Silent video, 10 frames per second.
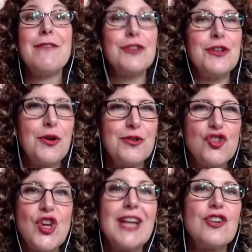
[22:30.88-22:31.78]

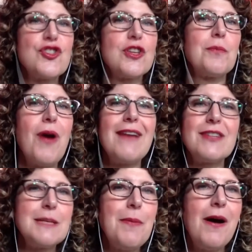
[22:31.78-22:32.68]
Evernote changed their
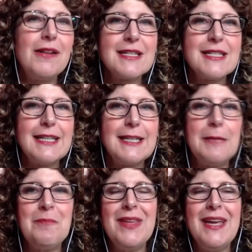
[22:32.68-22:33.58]
privacy
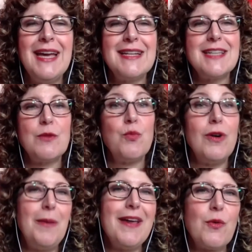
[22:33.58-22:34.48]
policy and said,
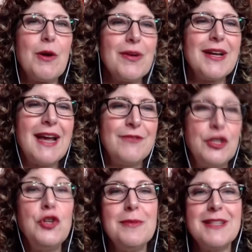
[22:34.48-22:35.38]
well, by the way, we're going to
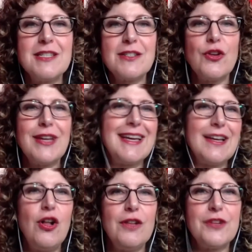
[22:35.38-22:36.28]
have humans
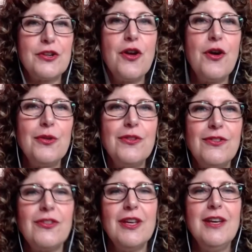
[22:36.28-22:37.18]
looking at all of your
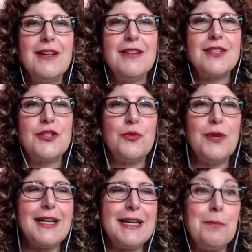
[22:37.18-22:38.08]
notes
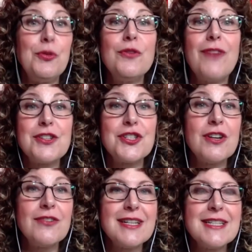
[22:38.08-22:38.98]
to improve our
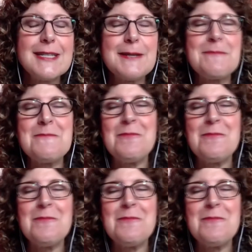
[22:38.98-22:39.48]
service.